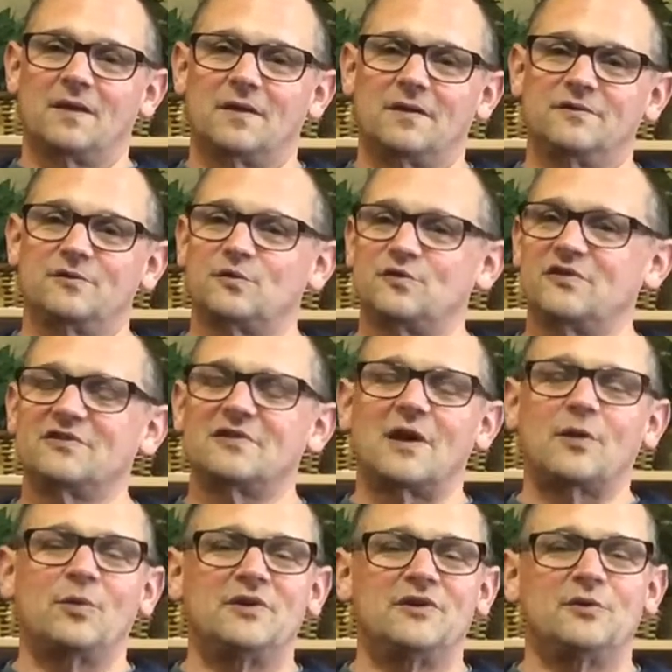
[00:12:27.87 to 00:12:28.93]
So just
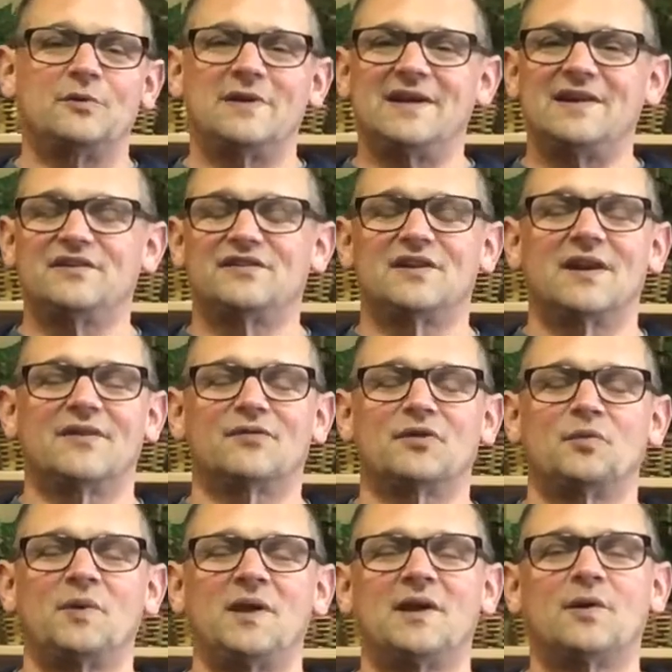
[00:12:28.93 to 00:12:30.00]
like we do each and every
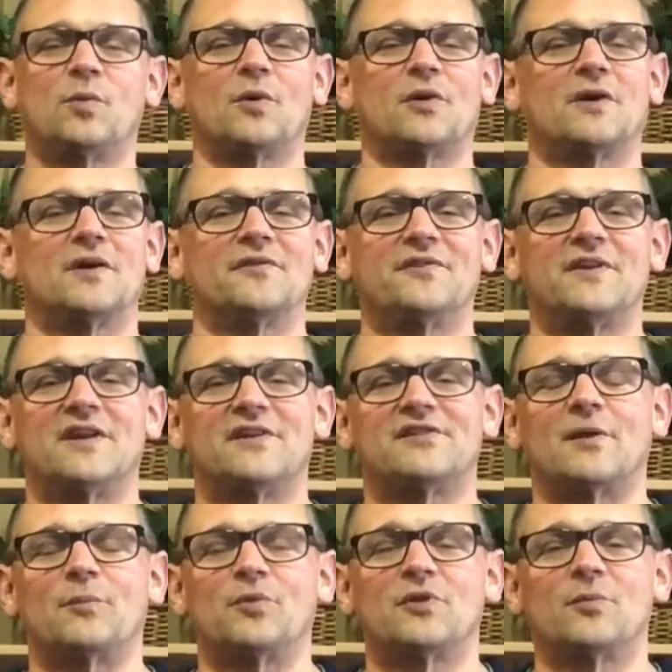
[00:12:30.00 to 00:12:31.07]
week, we're going to finish
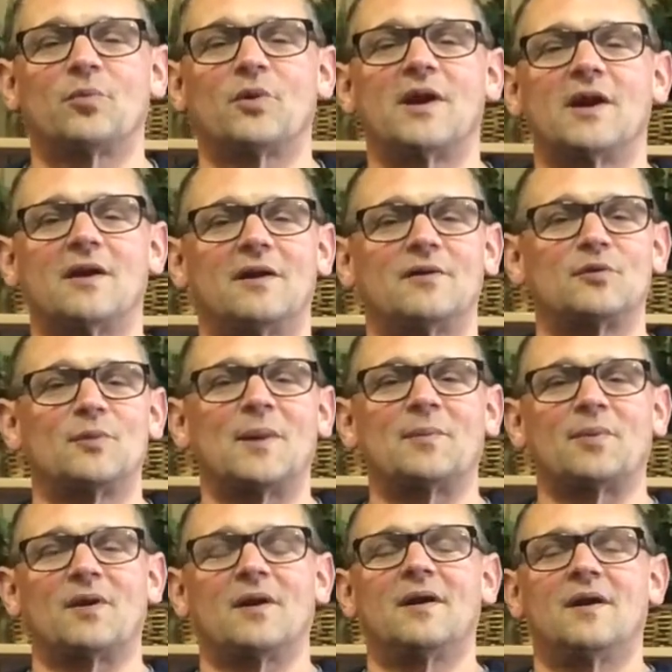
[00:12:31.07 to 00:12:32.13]
up with a prayer. And
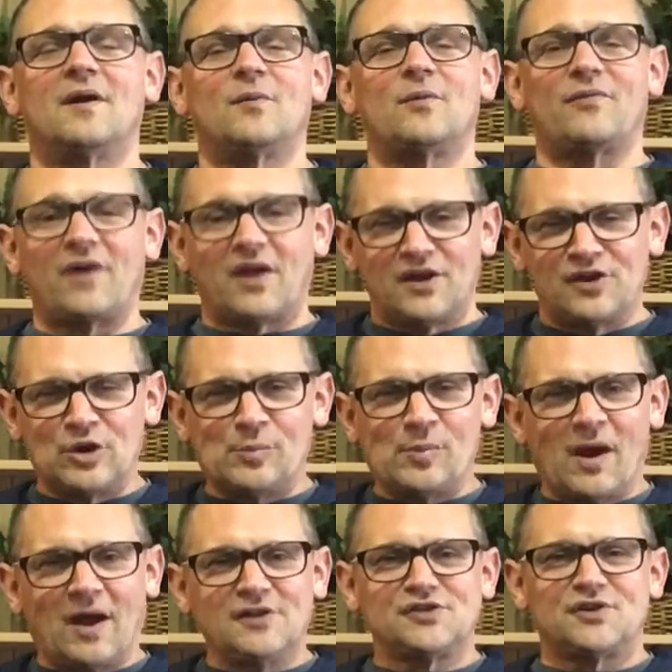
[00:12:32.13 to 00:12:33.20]
remember, we've got a new
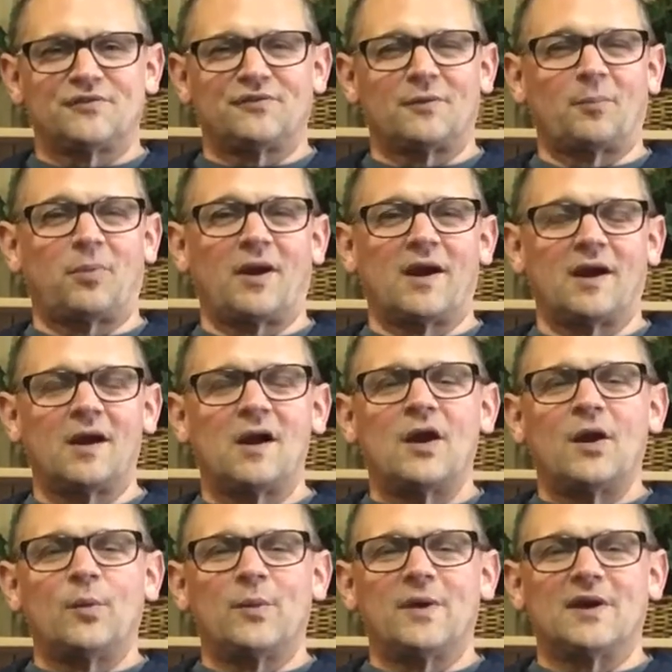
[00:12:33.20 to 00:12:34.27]
posture for prayer.
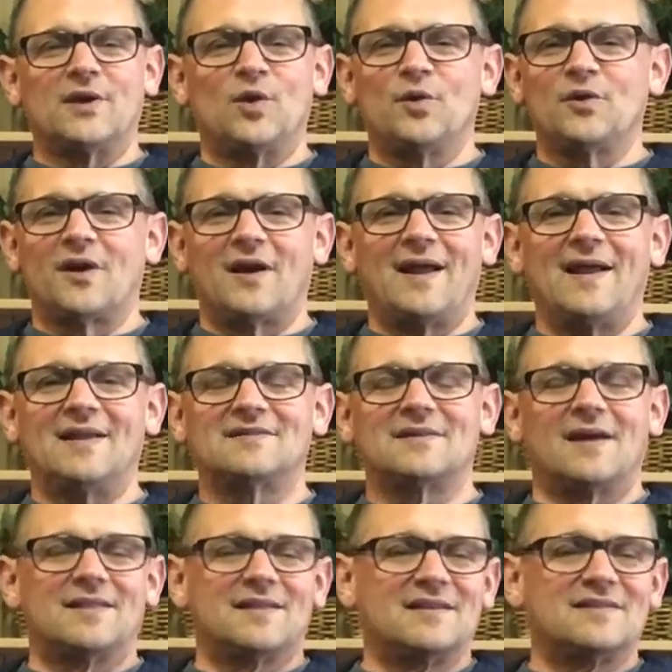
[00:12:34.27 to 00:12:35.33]
We can hold our hands
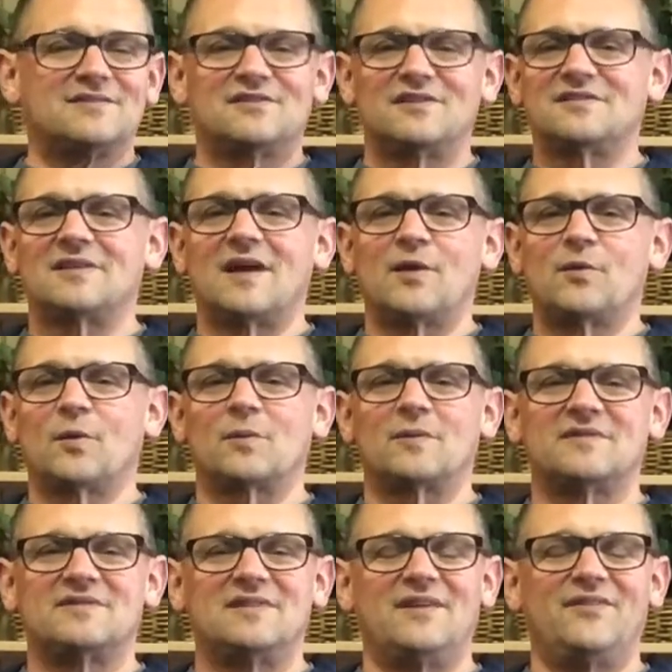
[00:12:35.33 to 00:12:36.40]
like this, just like we're
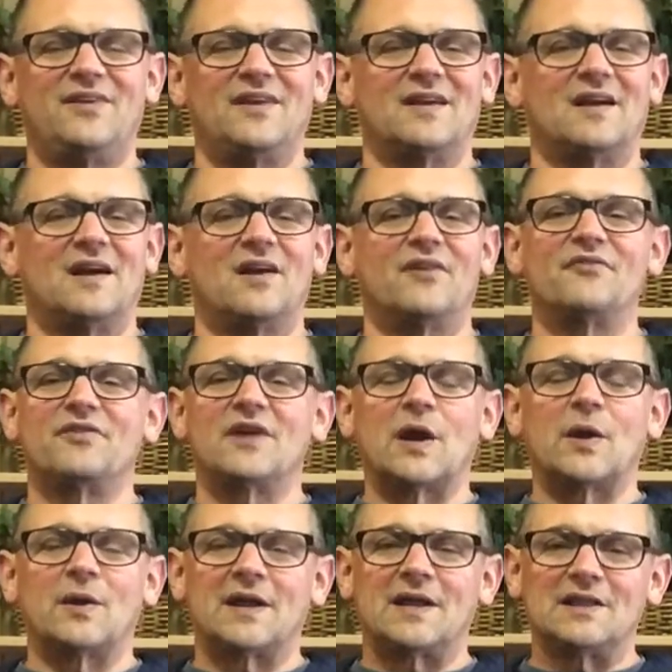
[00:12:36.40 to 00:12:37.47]
receiving a
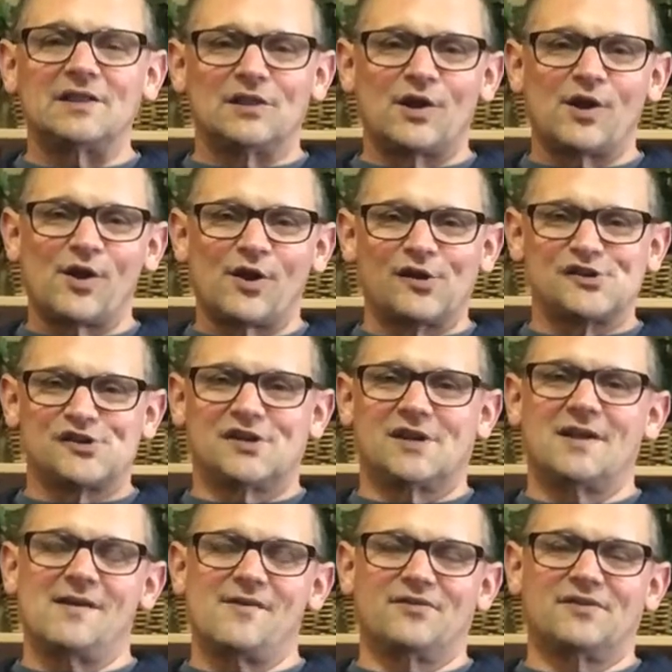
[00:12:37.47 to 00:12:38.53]
very large
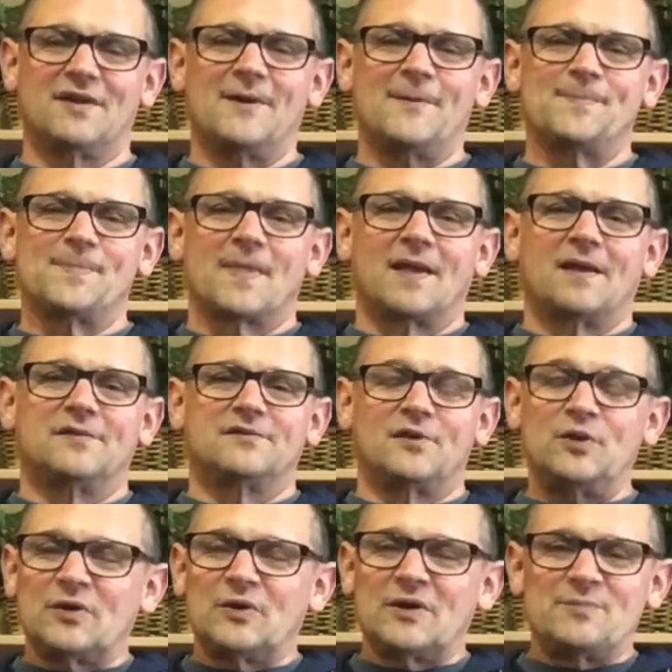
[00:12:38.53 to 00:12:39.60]
gift. So
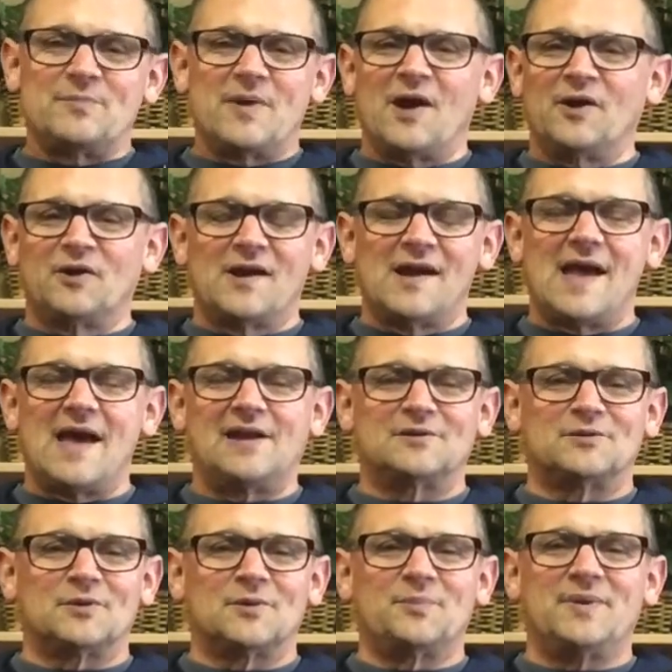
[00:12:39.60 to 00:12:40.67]
you can bow your head
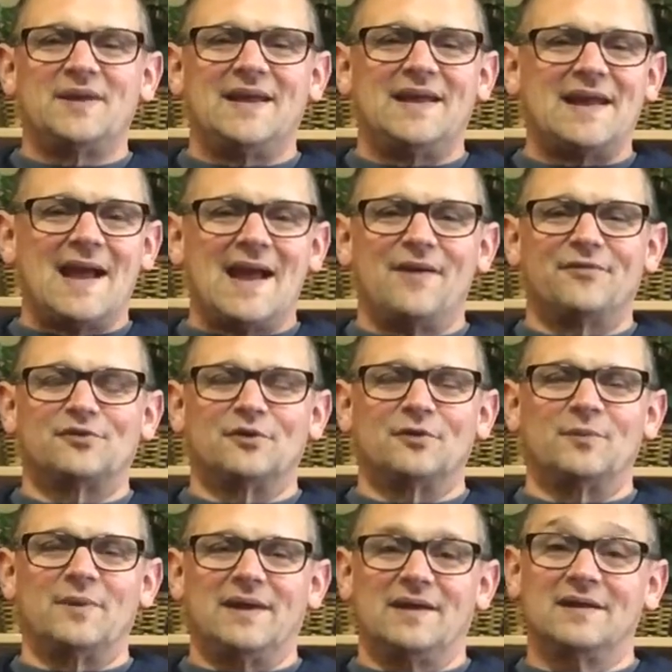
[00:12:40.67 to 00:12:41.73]
and repeat after
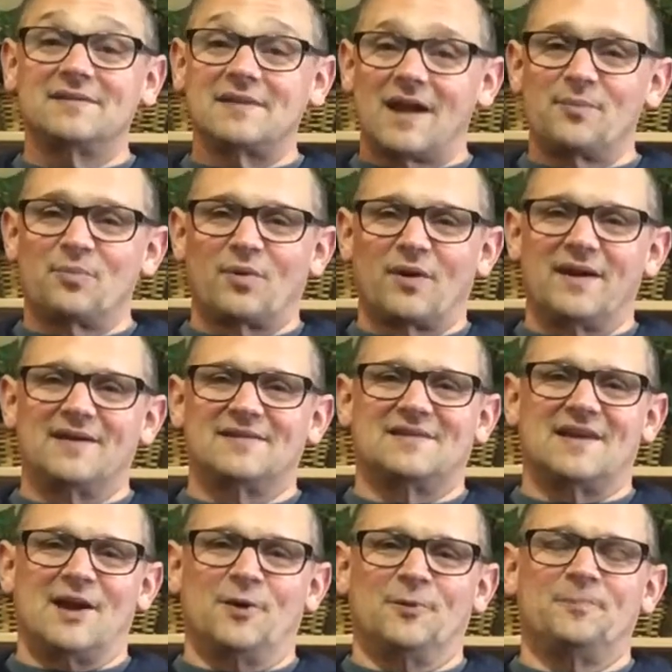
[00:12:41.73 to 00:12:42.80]
me as I pray us
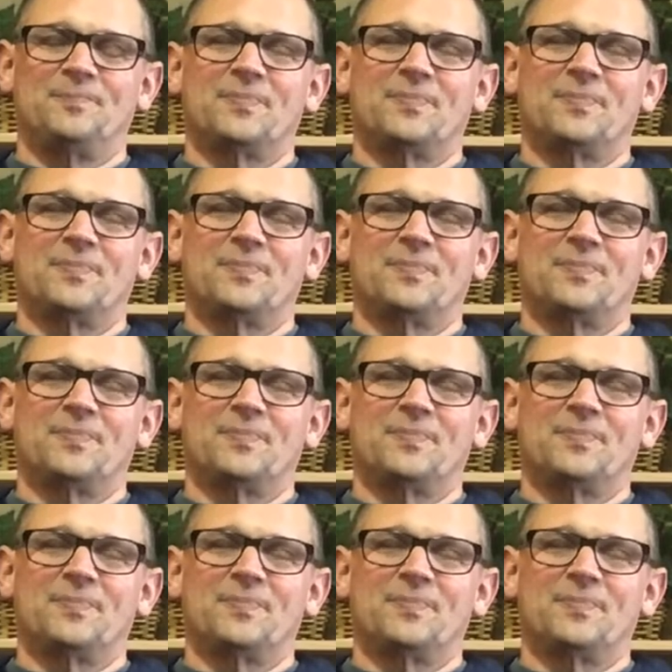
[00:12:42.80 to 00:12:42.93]
out.